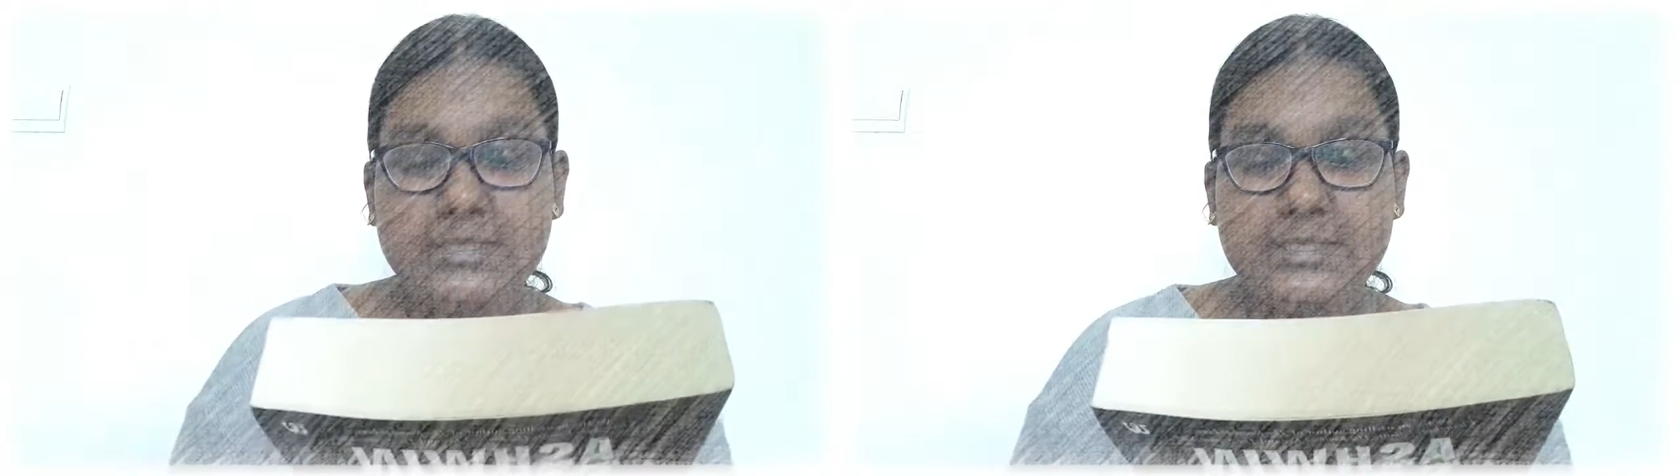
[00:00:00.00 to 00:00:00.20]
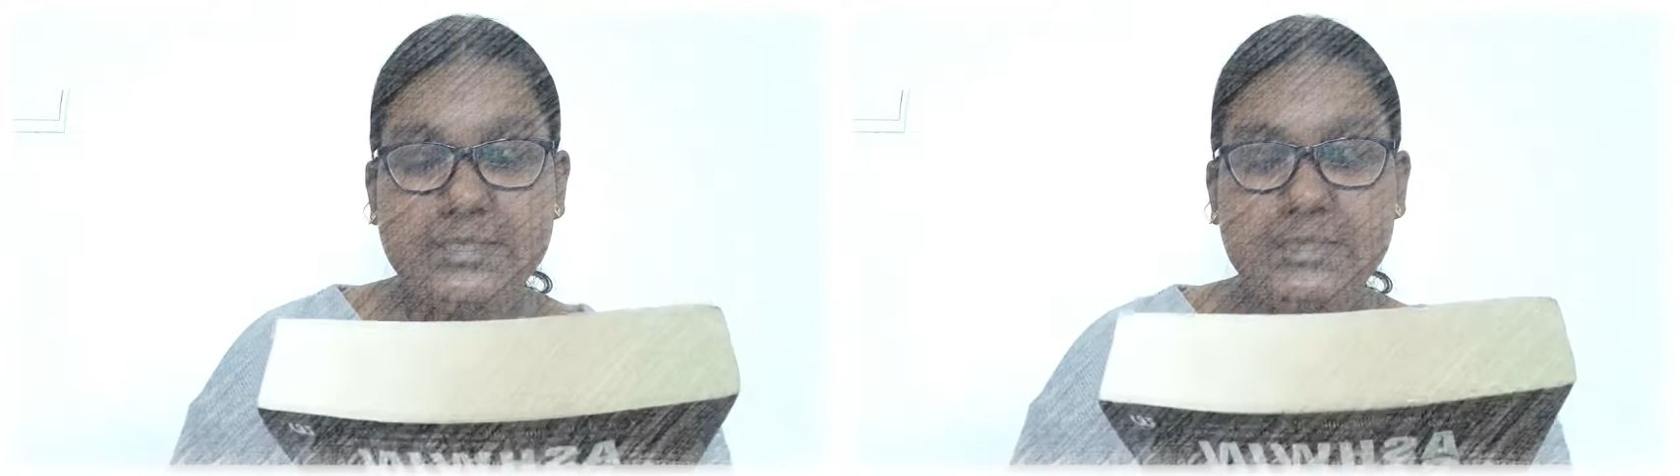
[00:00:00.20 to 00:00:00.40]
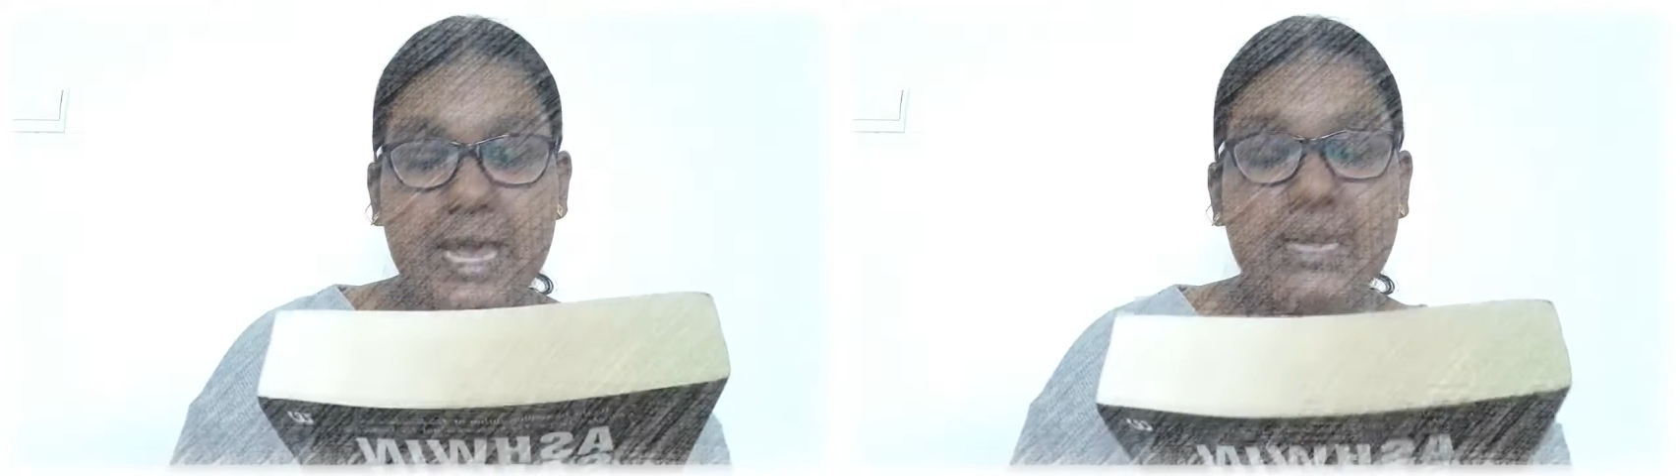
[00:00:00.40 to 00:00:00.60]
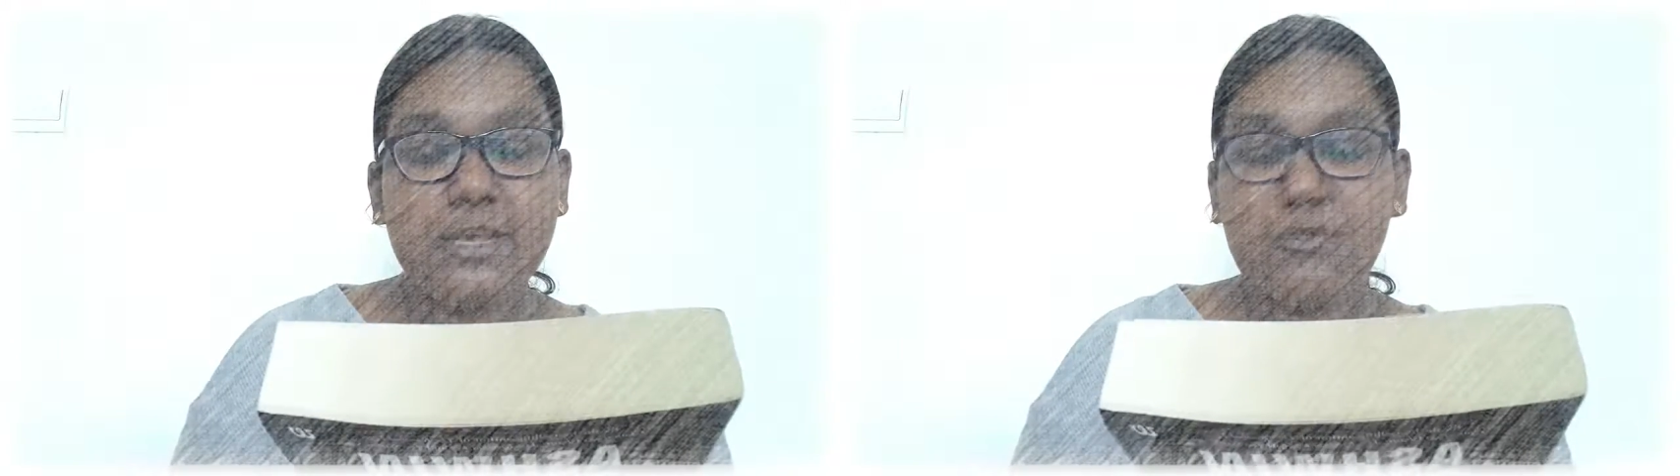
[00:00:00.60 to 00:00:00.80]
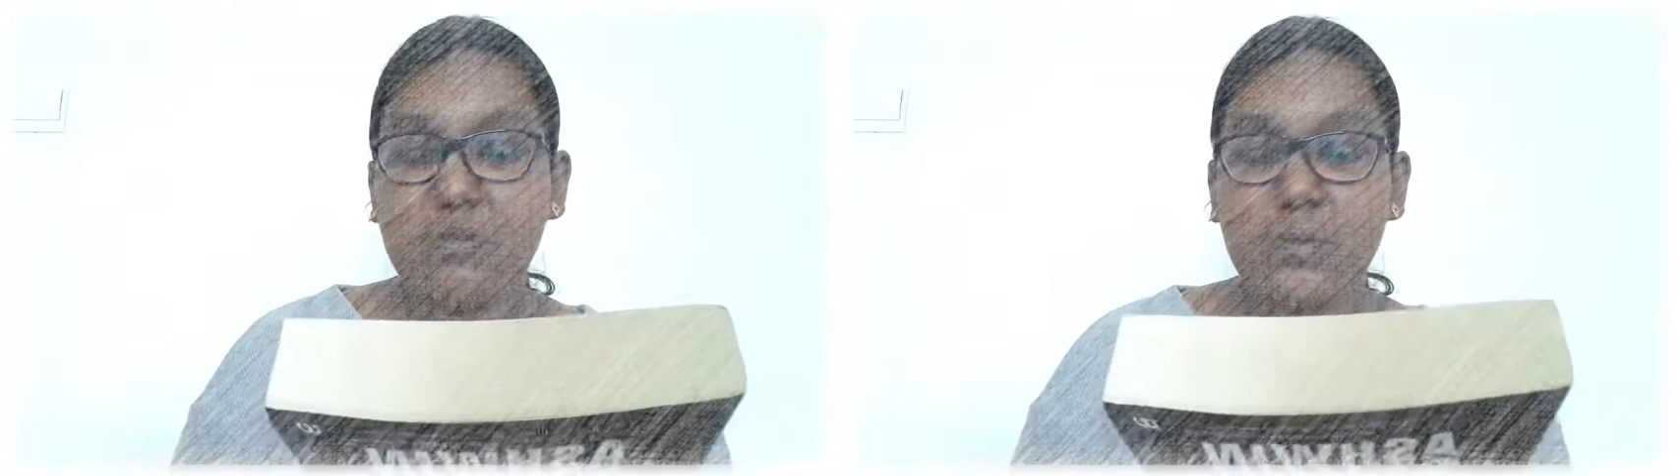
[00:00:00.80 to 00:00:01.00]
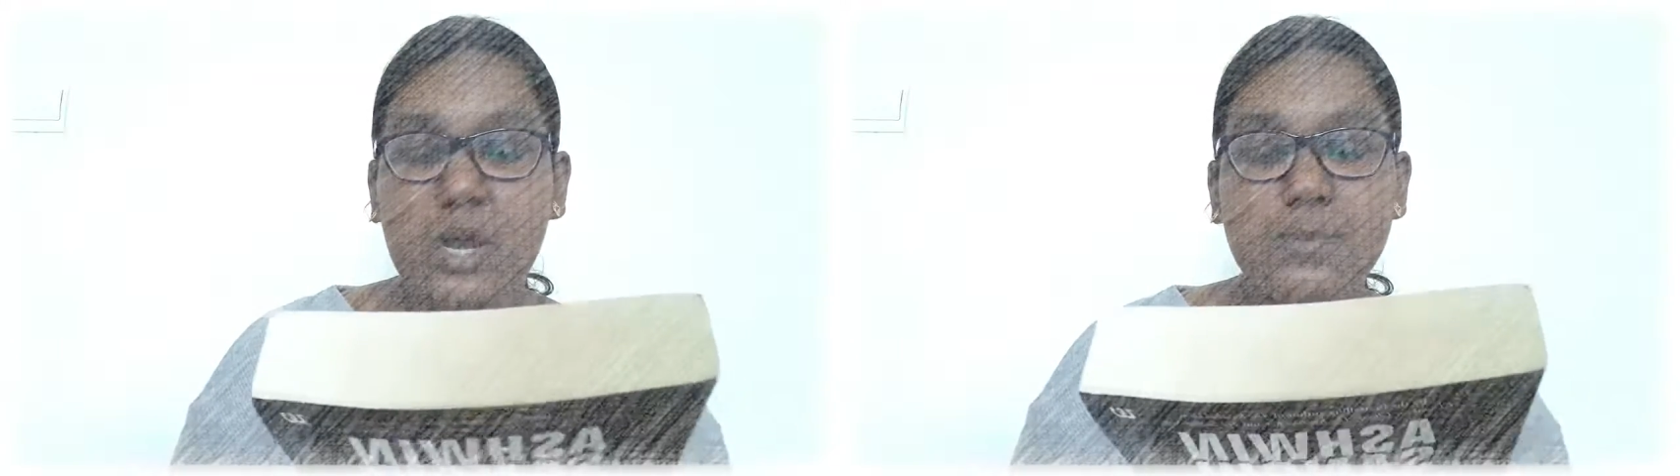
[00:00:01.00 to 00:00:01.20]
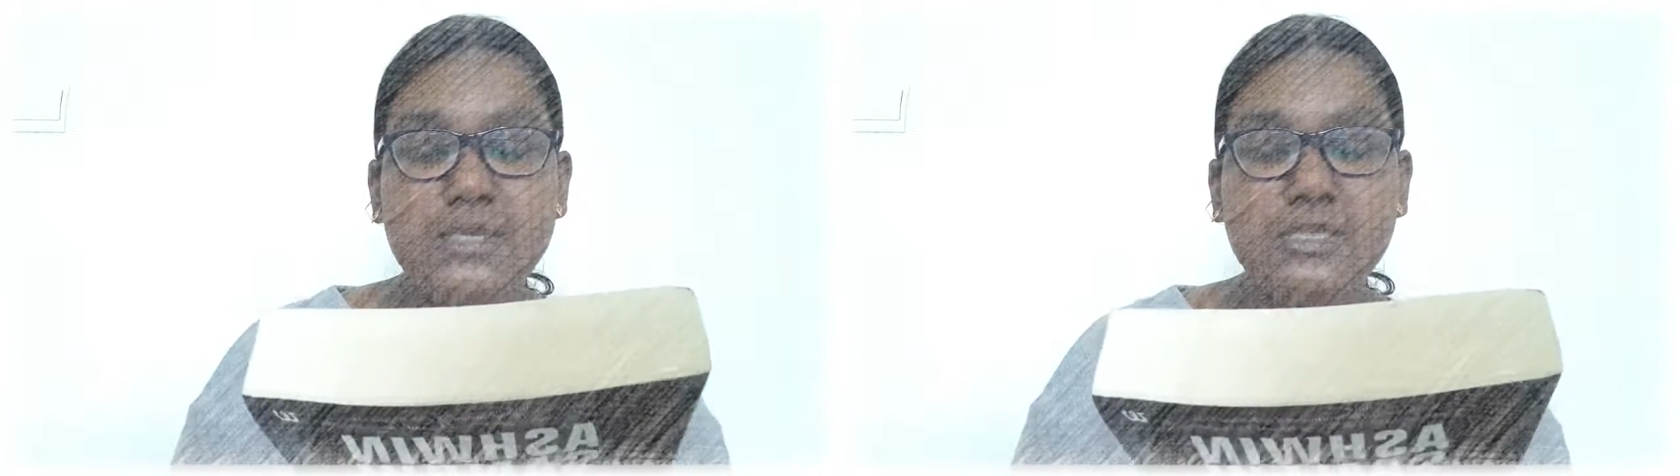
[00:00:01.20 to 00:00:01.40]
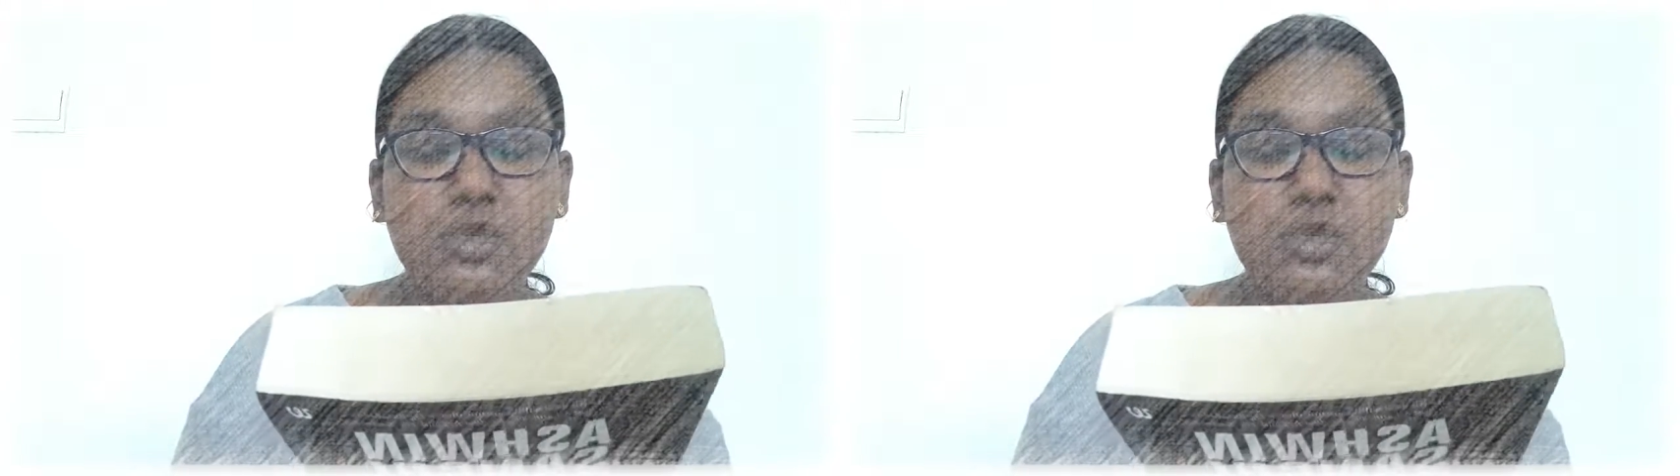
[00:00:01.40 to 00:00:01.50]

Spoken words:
Zigzagging from Rama's